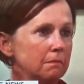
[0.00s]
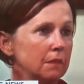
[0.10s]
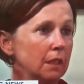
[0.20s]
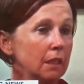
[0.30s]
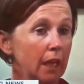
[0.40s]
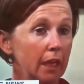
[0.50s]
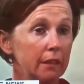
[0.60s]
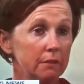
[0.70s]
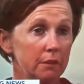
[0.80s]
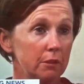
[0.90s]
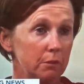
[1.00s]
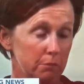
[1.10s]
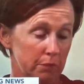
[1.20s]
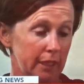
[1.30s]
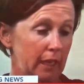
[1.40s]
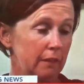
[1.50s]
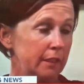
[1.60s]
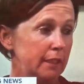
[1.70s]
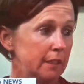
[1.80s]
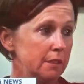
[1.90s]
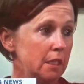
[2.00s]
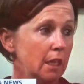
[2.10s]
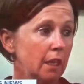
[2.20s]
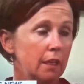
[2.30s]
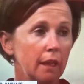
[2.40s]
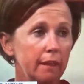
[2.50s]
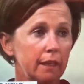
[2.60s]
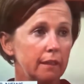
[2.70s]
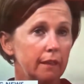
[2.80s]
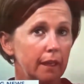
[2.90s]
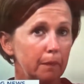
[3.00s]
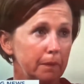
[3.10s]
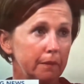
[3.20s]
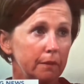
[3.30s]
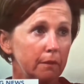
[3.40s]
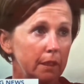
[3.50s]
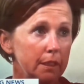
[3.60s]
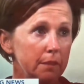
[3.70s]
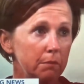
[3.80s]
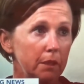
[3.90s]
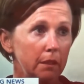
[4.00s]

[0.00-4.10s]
and the reality is nothing did happen to us.